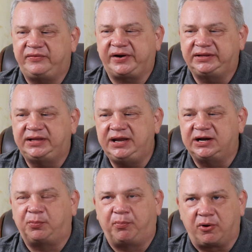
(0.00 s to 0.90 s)
It is
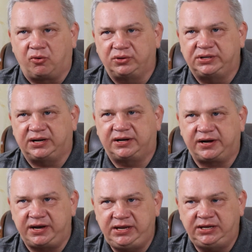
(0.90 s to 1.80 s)
unknown how a
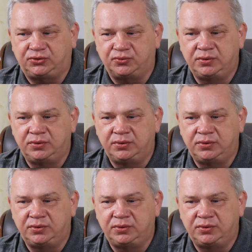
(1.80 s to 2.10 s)
pyramid